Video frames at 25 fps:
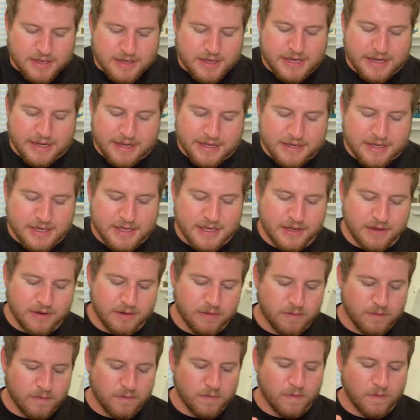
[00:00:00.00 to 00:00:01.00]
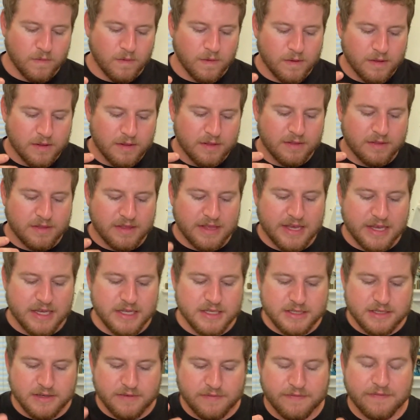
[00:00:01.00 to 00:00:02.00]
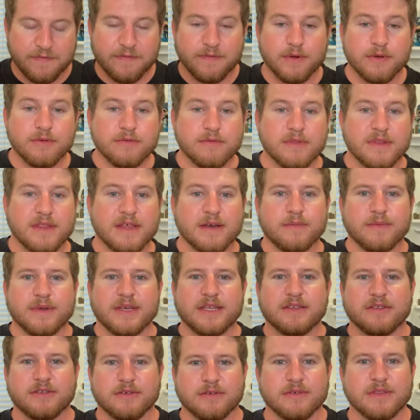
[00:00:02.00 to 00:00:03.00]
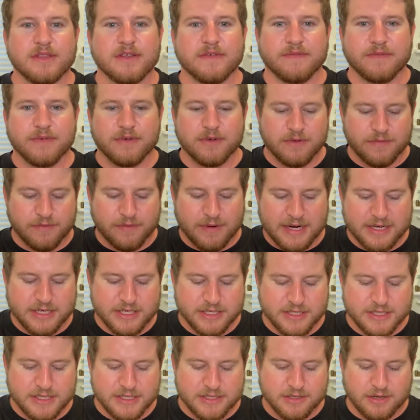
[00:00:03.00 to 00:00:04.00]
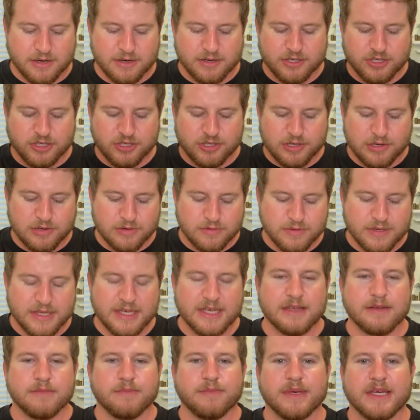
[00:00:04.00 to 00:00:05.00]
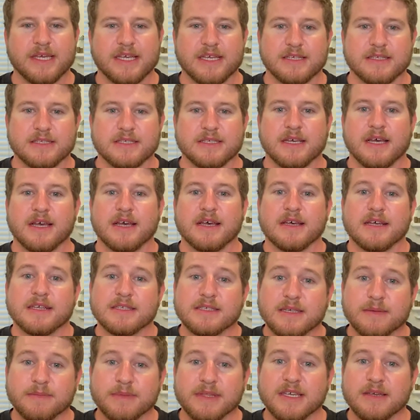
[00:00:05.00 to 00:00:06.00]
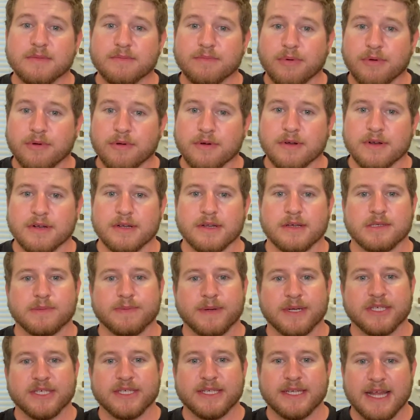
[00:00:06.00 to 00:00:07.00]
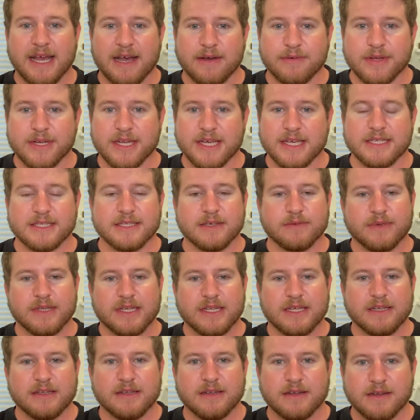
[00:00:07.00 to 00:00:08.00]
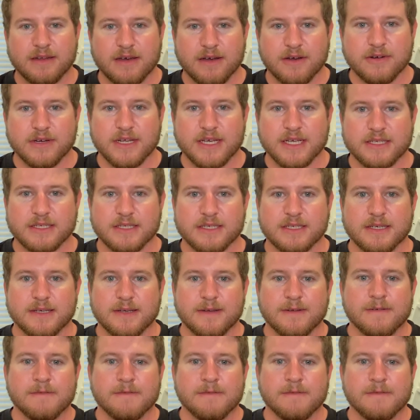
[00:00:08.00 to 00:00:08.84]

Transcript: And these fruit that we do and the fruit of righteousness are sown in peace. That's something important, especially nowadays, that we need to notice.